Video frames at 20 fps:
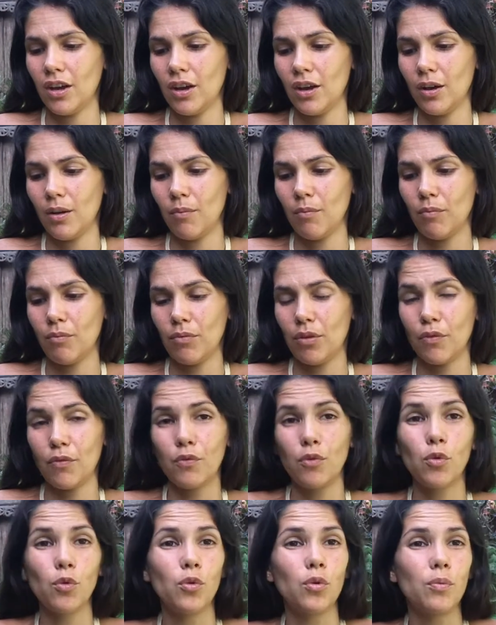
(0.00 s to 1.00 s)
the
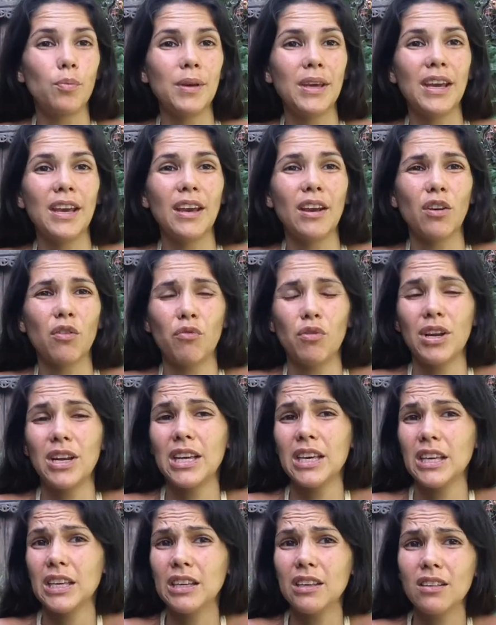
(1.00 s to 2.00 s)
food being
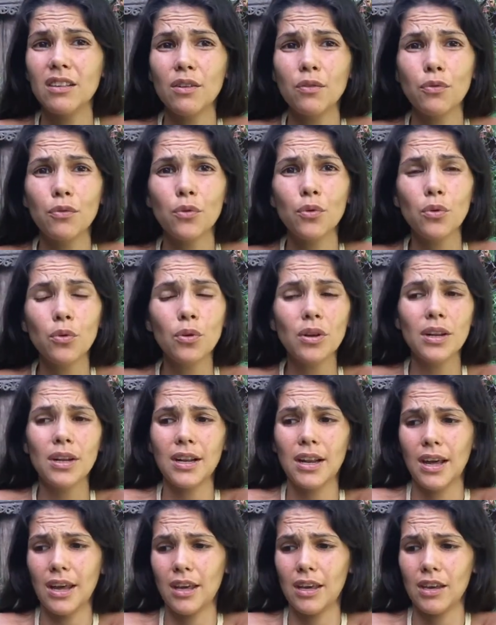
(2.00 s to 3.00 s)
really easy food,
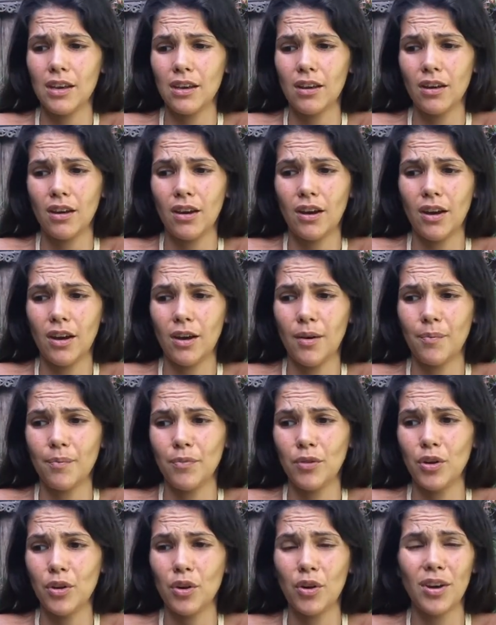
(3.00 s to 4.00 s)
like,
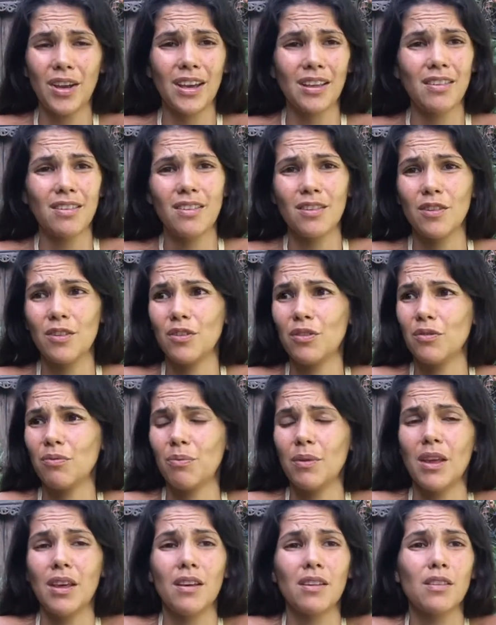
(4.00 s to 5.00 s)
get
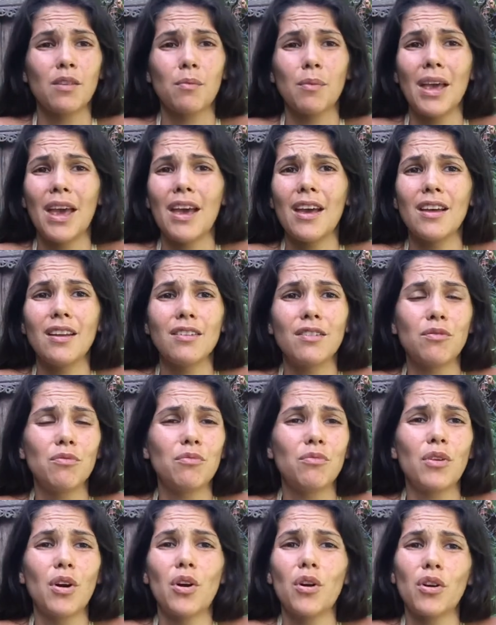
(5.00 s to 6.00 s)
some
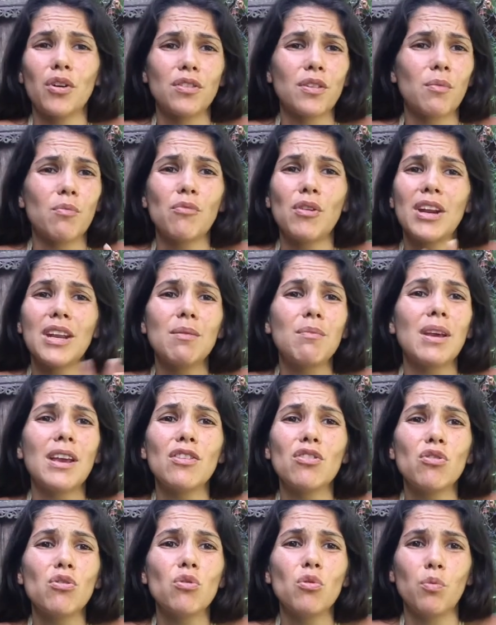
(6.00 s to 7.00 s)
canned or some
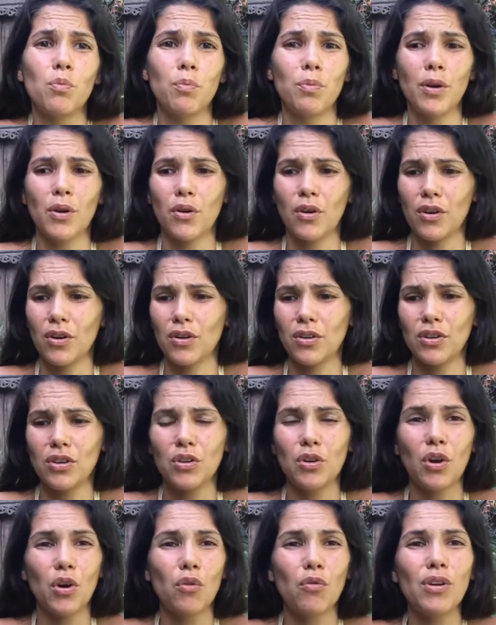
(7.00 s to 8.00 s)
ready-made soup, or,
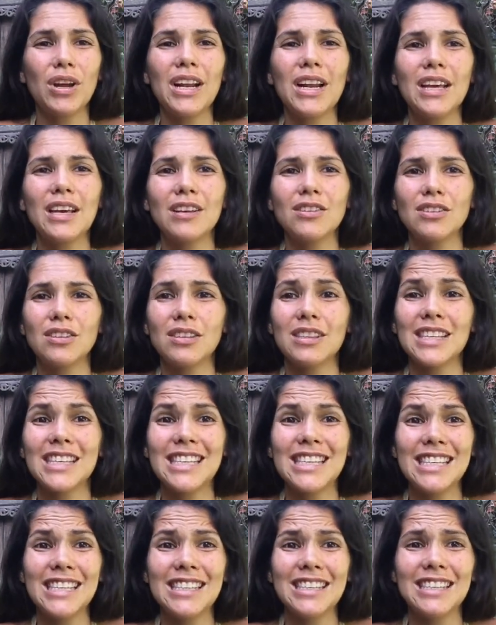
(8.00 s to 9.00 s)
really just
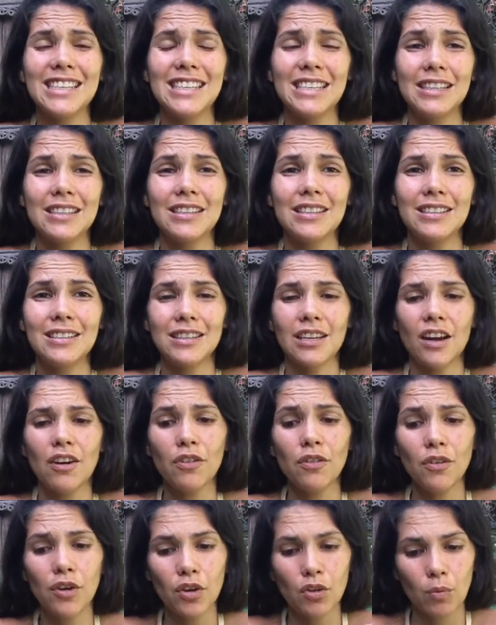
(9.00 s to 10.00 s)
easy
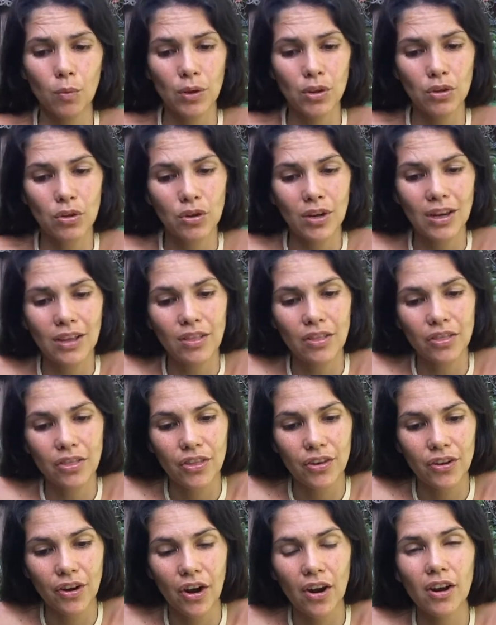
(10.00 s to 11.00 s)
stuff, because when you're in
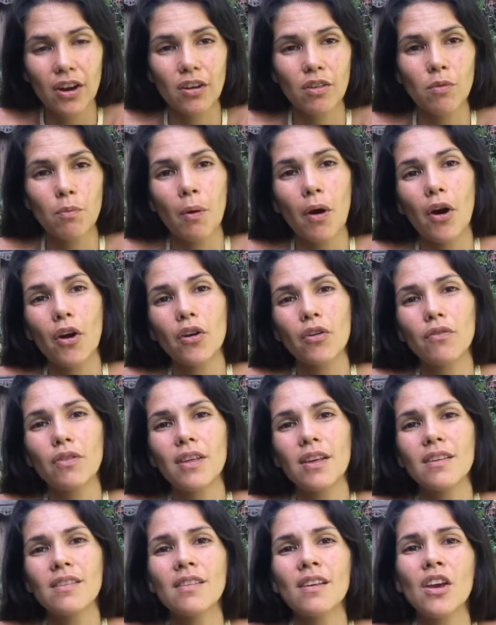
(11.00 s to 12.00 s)
the darkest part of
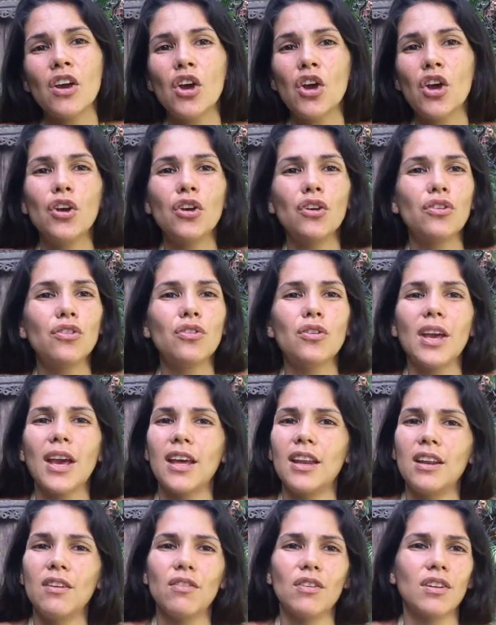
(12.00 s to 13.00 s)
this, you
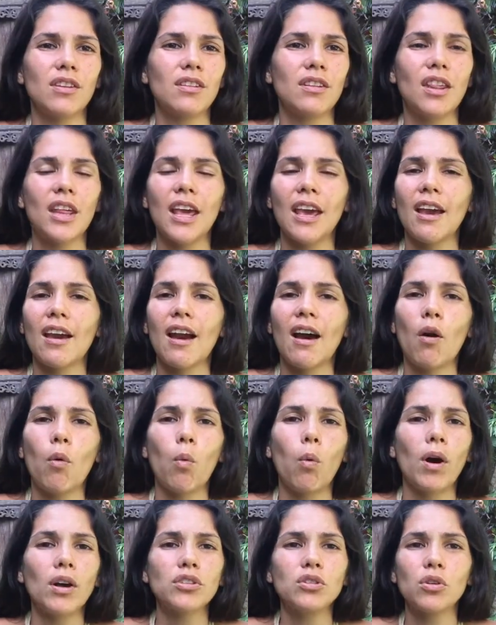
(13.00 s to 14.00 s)
can't even think
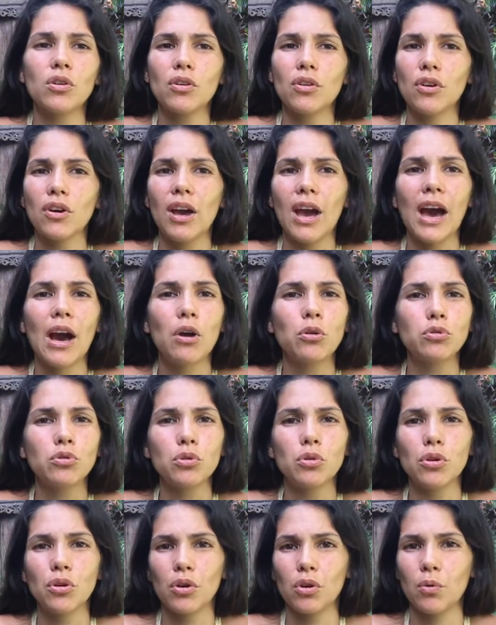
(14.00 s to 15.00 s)
what to cook, how
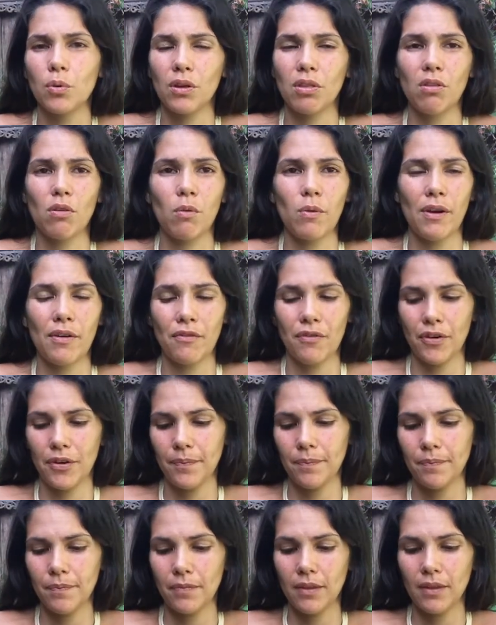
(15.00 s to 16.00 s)
to cook
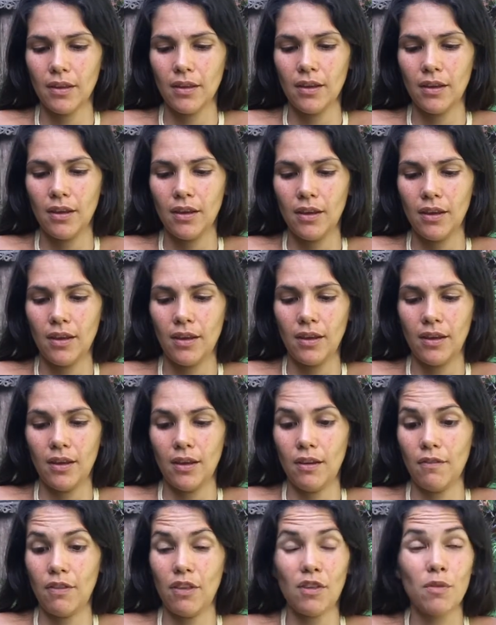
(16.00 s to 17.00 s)
whatsoever.
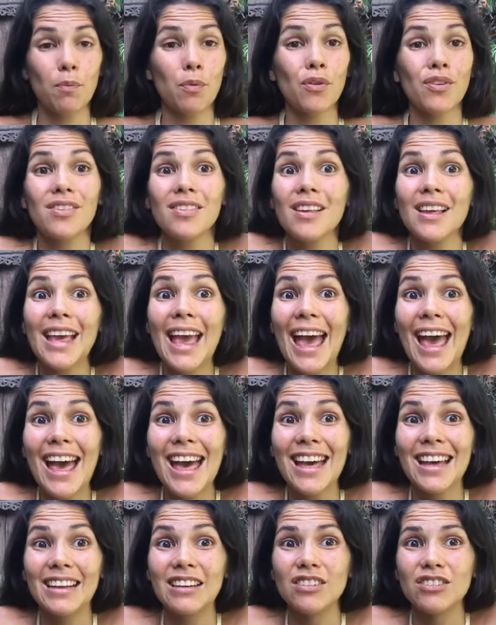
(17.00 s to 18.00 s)
If this person
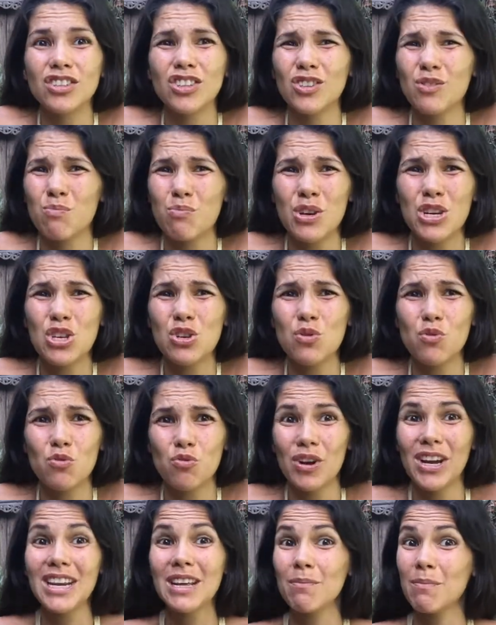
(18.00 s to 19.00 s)
can just bring you
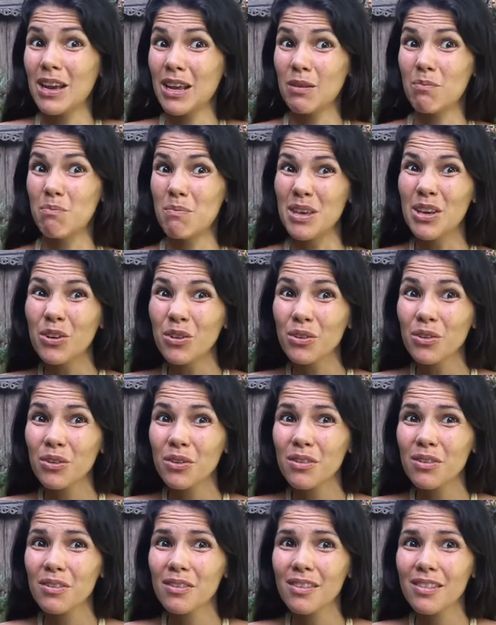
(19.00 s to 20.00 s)
ready-made
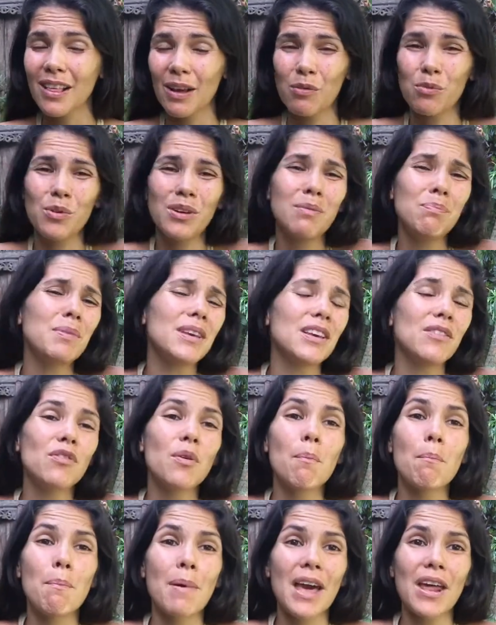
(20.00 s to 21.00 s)
meals, that would be
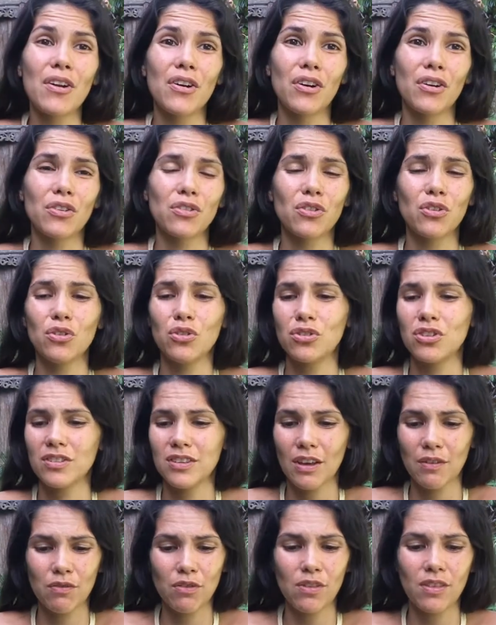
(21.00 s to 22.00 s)
even better. So you just
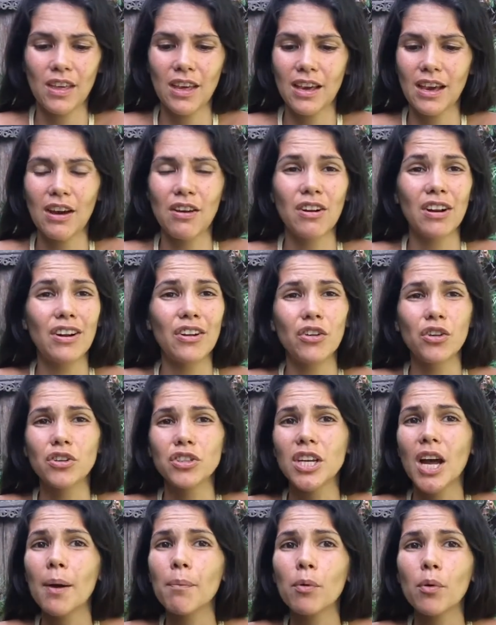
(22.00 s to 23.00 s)
have to take out a little
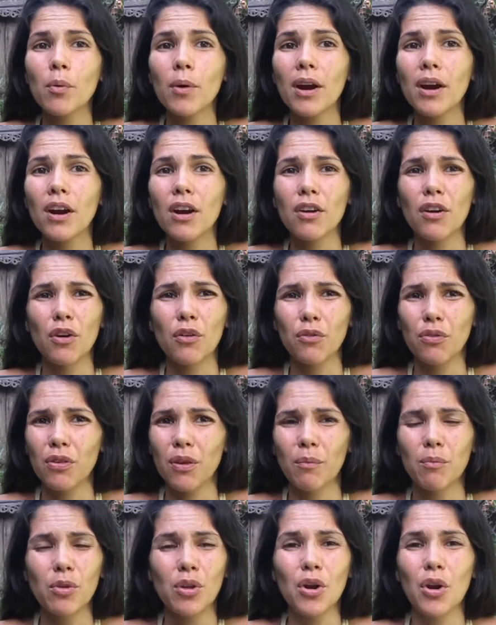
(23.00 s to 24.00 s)
Tupperware of
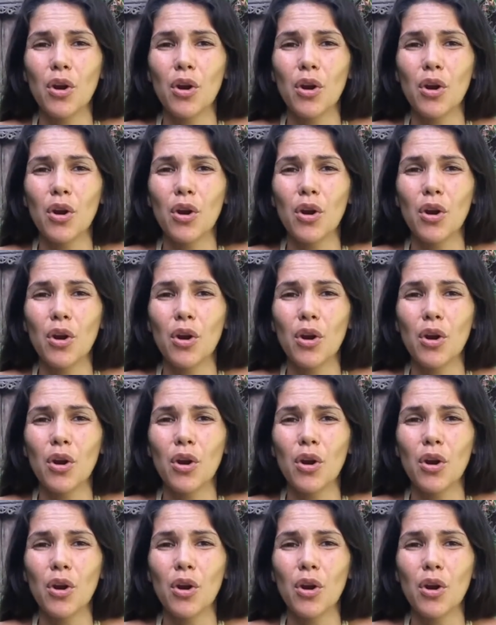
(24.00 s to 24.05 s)
some,